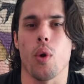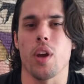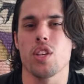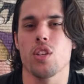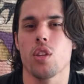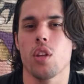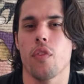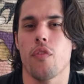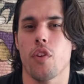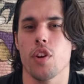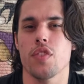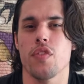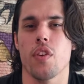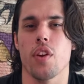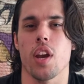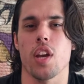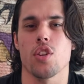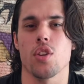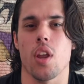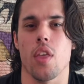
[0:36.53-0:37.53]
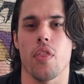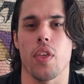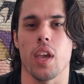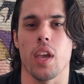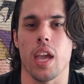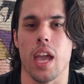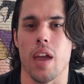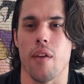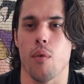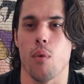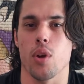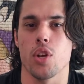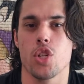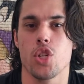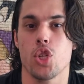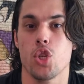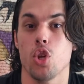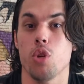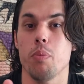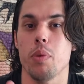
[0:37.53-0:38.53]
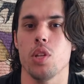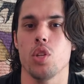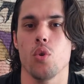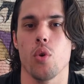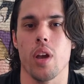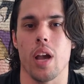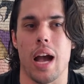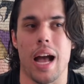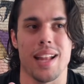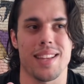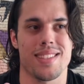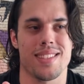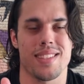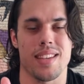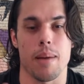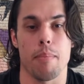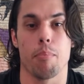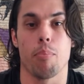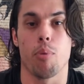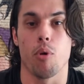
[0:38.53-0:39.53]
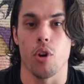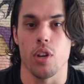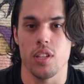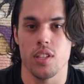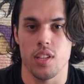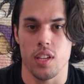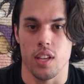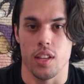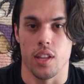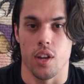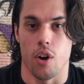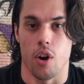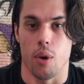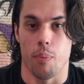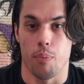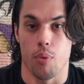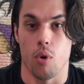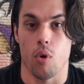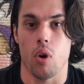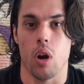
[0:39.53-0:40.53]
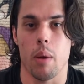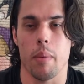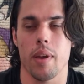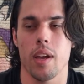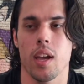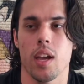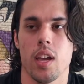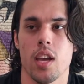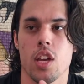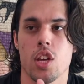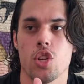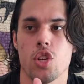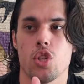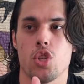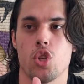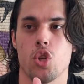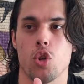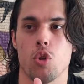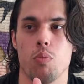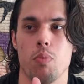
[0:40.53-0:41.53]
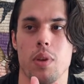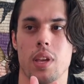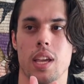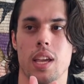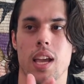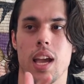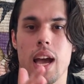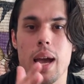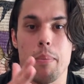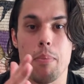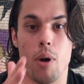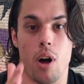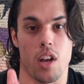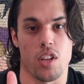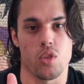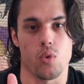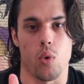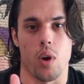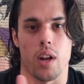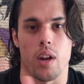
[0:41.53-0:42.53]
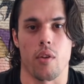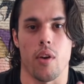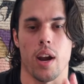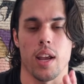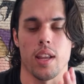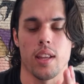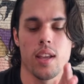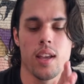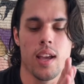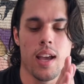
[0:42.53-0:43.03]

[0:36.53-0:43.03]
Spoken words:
so the first variation I think everyone should be doing at some point in their programming should be a pause squat, right?